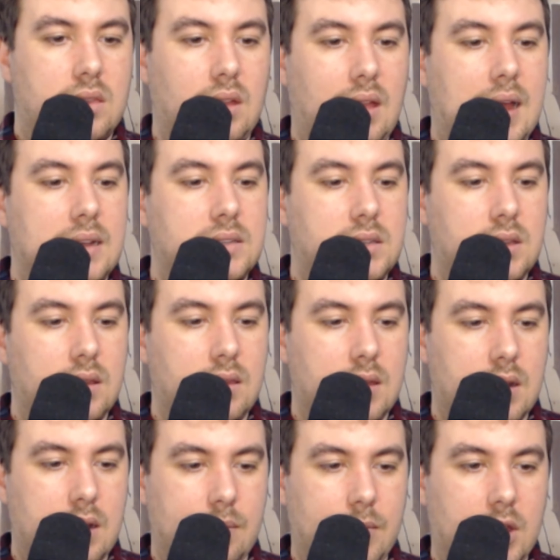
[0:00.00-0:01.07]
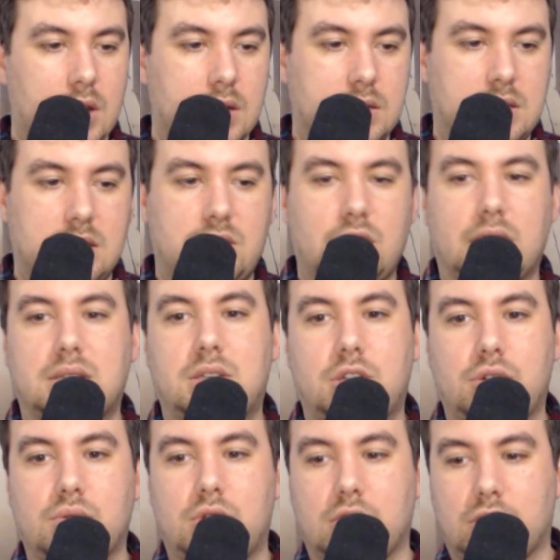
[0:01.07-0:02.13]
The last thing that I'm going to suggest
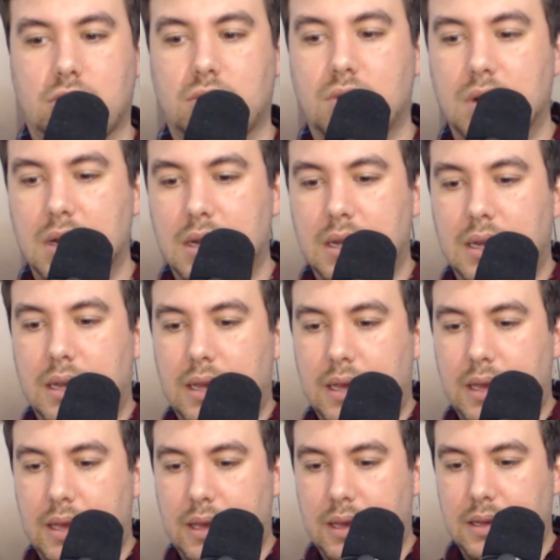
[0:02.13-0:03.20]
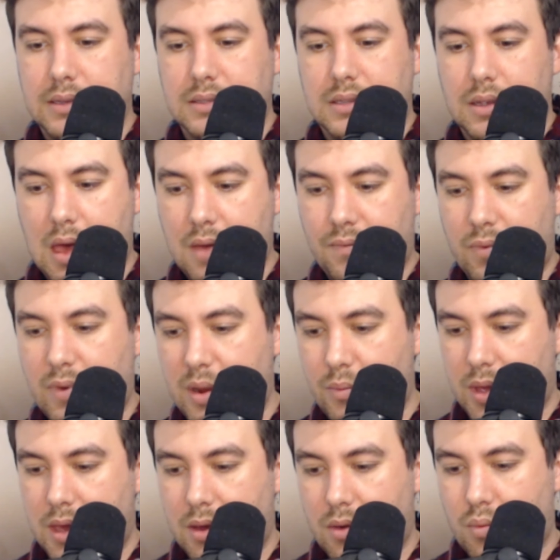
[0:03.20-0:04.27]
you do is every
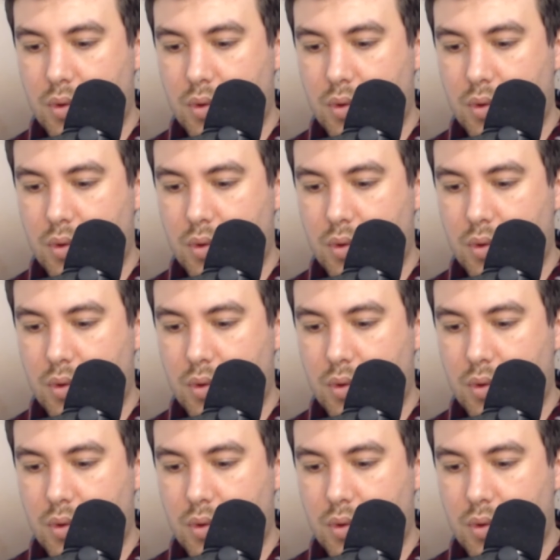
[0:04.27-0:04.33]
week